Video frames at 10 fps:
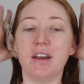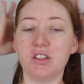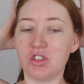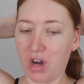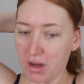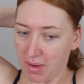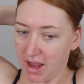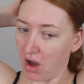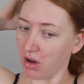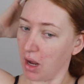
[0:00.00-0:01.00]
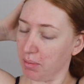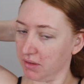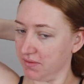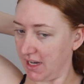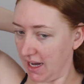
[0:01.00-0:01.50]
I did straighten my hair a couple
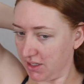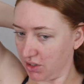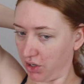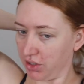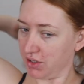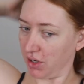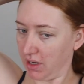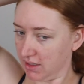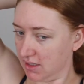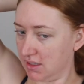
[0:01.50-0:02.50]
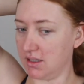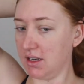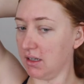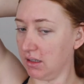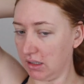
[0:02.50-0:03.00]
of days ago, so it's
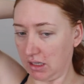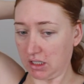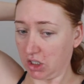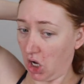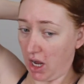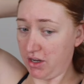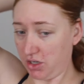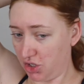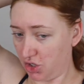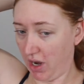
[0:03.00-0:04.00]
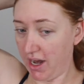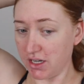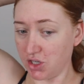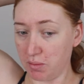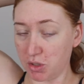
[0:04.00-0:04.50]
still kind of
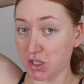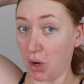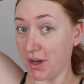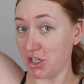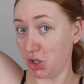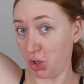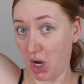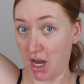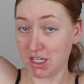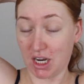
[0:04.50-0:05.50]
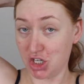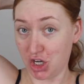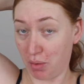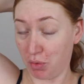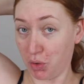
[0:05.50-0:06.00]
straight, so I'm just going to touch it
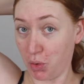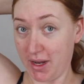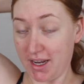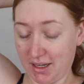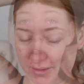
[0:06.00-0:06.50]
up real quick.